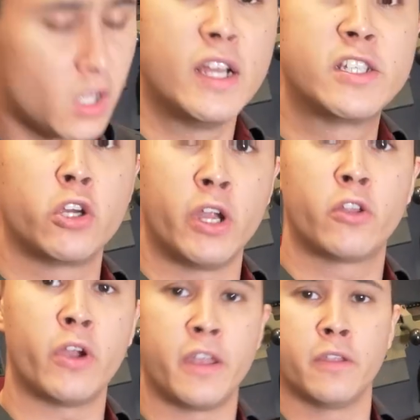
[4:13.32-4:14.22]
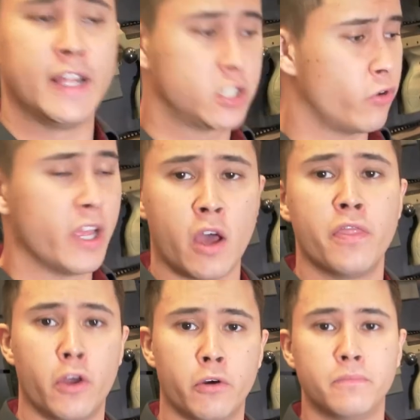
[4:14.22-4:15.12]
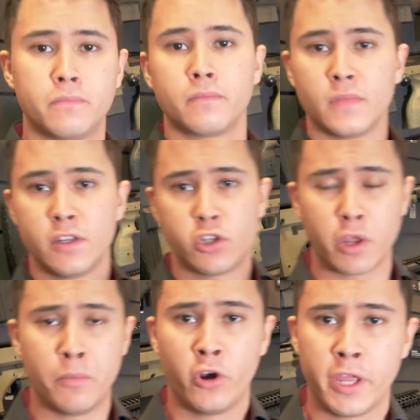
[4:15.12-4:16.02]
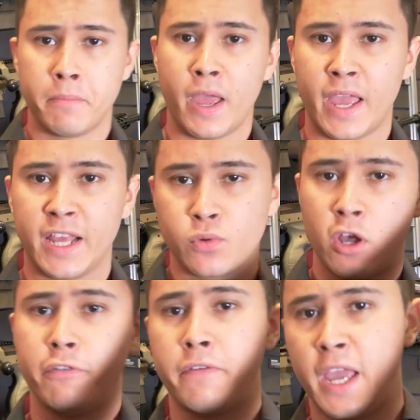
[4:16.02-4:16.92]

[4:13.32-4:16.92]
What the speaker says: It's a great gun. It's a great gun though. Tokio Marui AA12